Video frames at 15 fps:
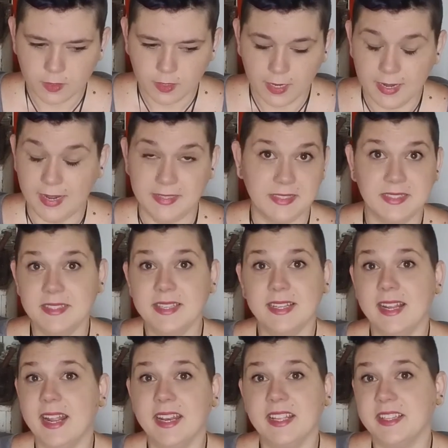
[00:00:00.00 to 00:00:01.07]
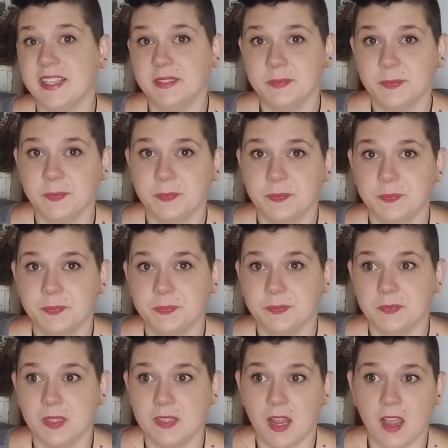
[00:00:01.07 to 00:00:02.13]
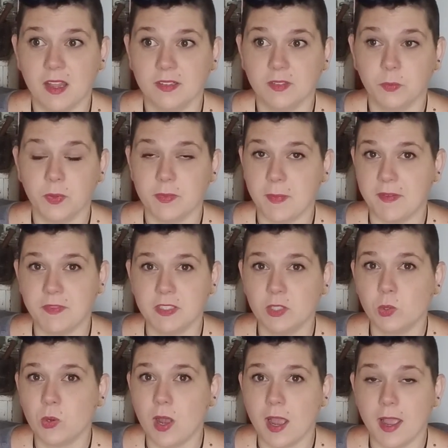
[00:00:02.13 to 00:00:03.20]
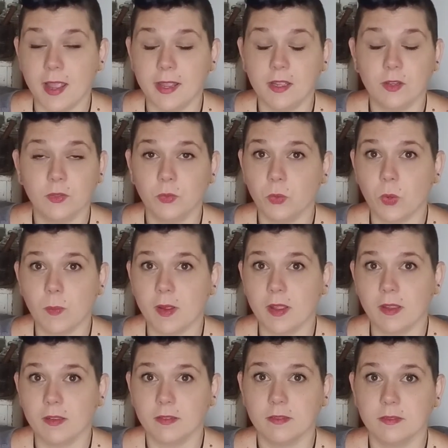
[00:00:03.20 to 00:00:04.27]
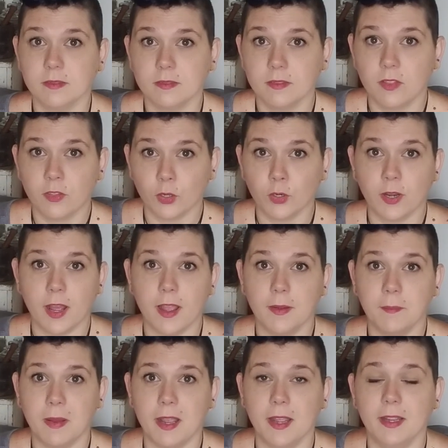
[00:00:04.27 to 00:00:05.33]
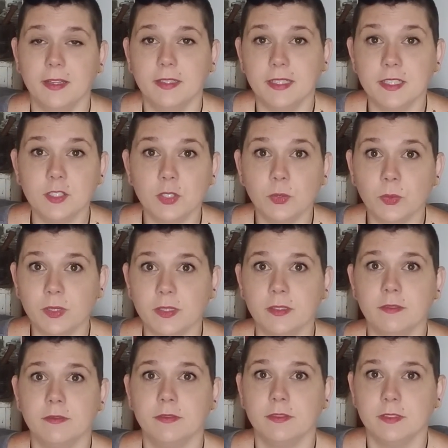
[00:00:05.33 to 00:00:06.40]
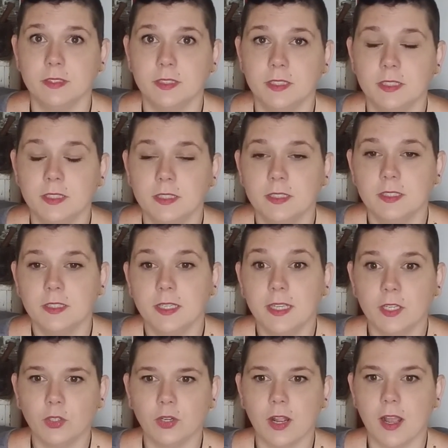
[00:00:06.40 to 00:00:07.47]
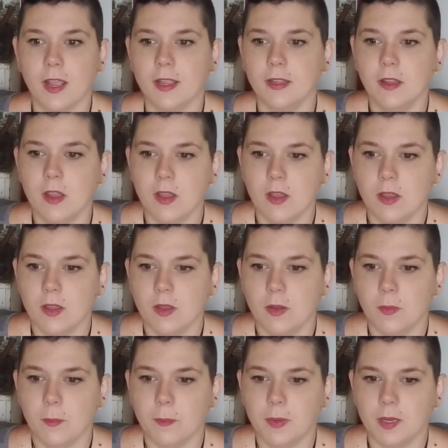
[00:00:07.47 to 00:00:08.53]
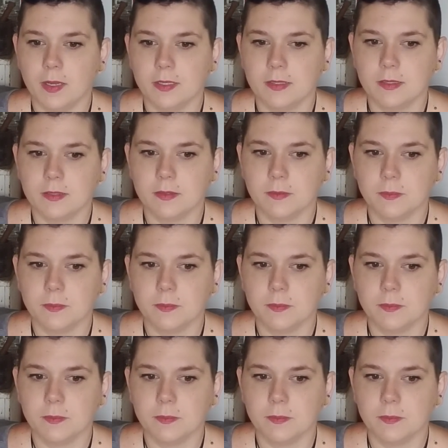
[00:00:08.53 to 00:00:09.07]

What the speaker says: And I didn't see anything, not with my physical eye, nor my third eye, my intuitive inner eye, but